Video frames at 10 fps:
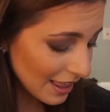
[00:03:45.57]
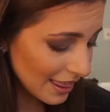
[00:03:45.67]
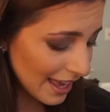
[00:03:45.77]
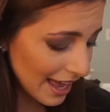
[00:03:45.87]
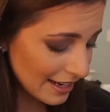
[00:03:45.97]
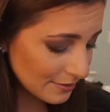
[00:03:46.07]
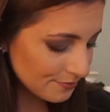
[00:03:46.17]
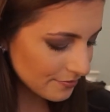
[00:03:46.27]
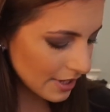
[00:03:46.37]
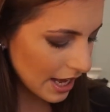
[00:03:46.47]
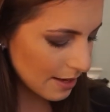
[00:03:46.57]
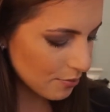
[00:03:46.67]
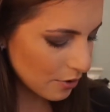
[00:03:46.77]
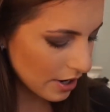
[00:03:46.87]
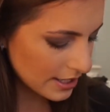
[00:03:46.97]
Then I
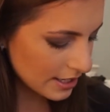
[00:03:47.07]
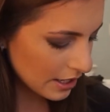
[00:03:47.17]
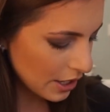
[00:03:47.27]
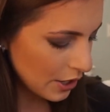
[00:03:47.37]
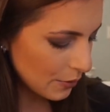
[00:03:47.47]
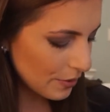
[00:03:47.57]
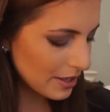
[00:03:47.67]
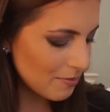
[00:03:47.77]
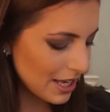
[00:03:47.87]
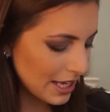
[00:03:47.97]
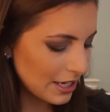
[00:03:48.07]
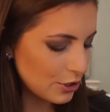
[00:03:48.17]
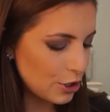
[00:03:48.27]
brought with me